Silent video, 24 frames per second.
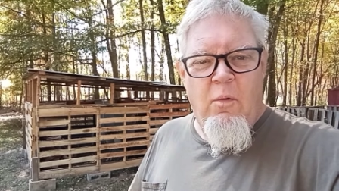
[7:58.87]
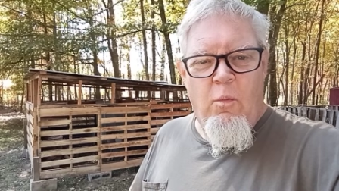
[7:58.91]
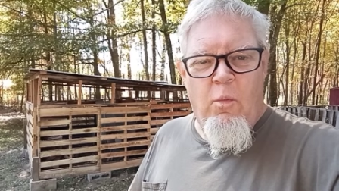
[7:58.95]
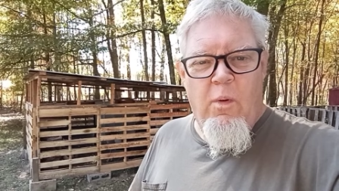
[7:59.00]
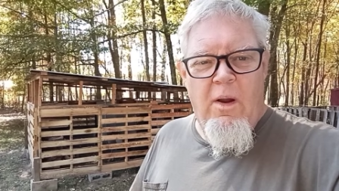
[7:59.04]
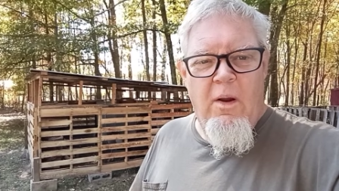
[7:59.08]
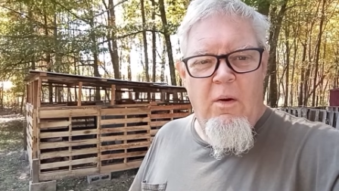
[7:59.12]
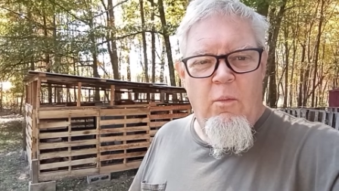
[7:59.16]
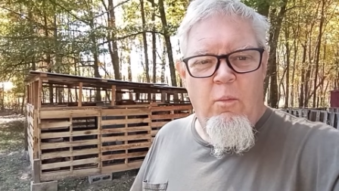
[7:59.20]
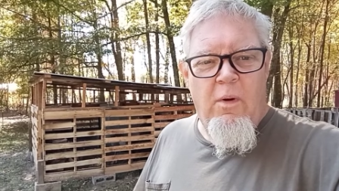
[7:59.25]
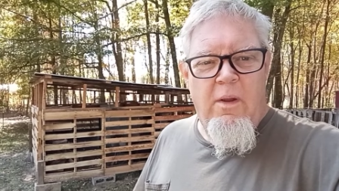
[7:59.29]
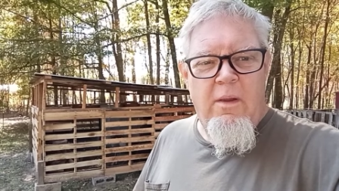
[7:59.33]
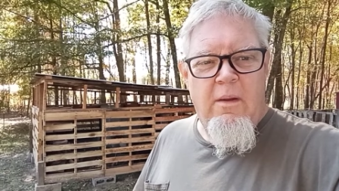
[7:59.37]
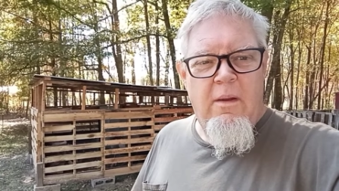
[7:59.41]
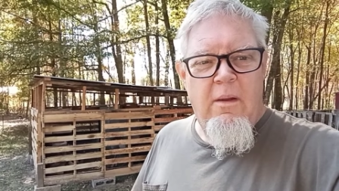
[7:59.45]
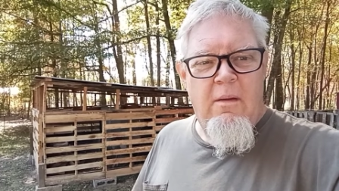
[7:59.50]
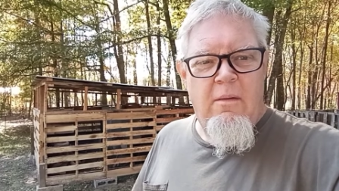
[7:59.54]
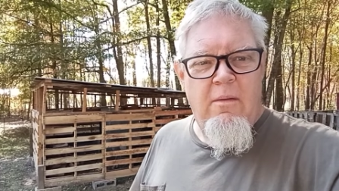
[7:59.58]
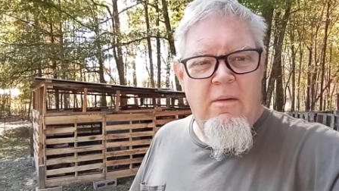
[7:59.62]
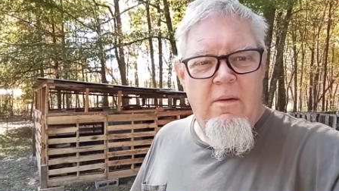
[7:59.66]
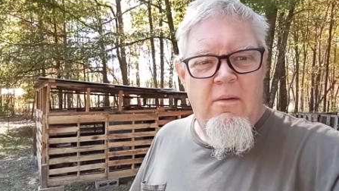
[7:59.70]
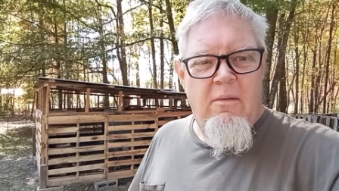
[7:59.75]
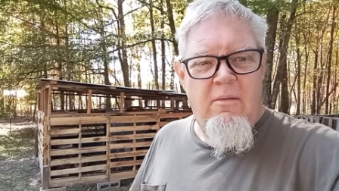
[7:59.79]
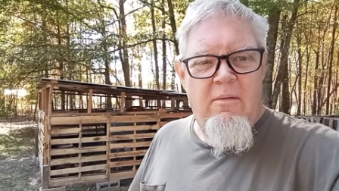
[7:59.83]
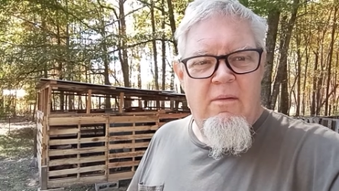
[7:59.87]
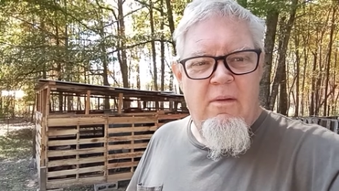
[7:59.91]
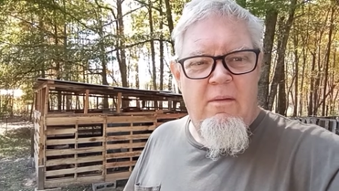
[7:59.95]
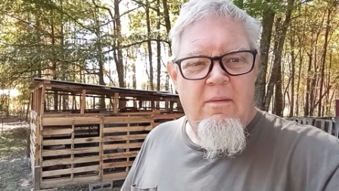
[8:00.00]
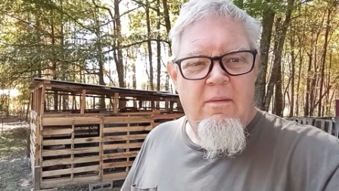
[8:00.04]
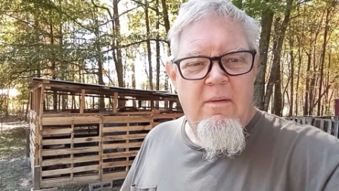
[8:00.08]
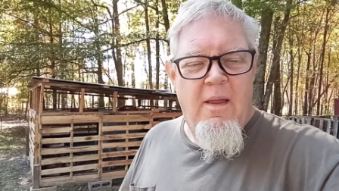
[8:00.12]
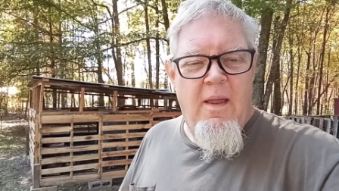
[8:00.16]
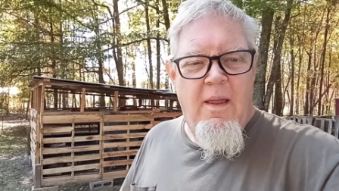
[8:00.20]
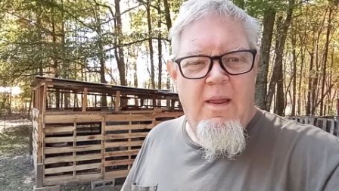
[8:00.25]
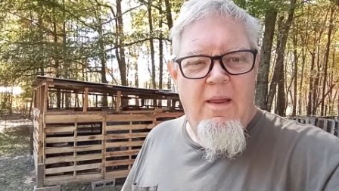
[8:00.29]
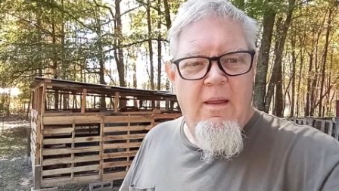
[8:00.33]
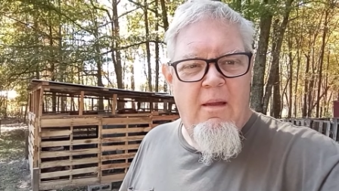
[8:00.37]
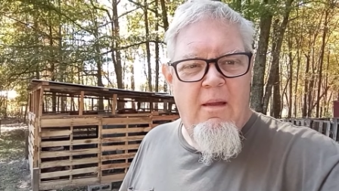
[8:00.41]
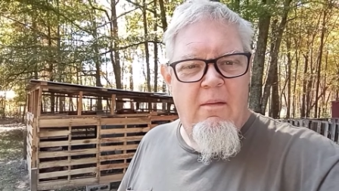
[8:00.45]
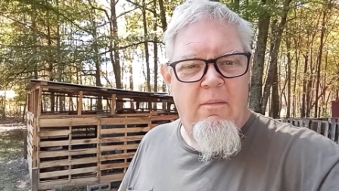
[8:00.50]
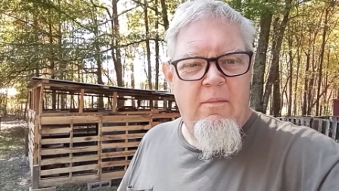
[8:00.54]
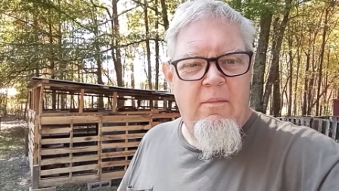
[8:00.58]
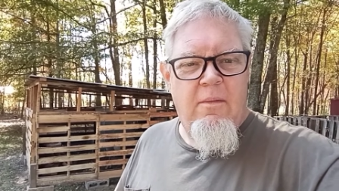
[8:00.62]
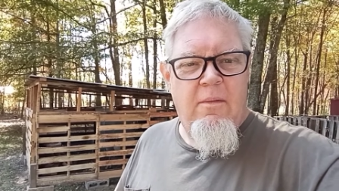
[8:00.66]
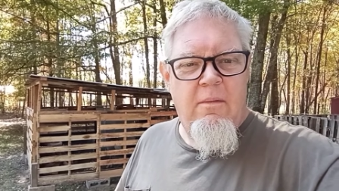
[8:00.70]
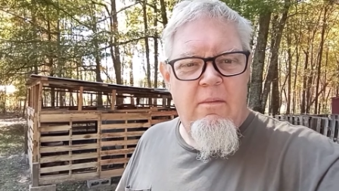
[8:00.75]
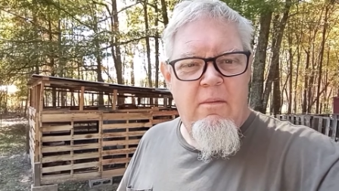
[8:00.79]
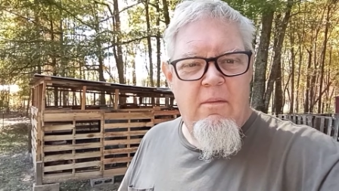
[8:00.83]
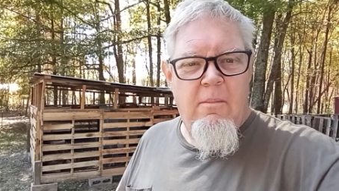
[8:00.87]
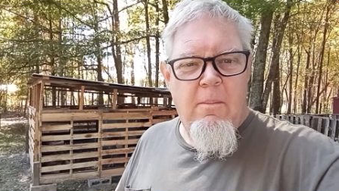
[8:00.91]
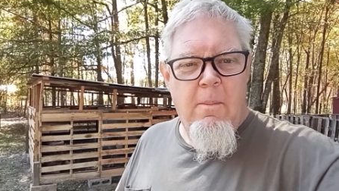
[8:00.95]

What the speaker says: where we can use it and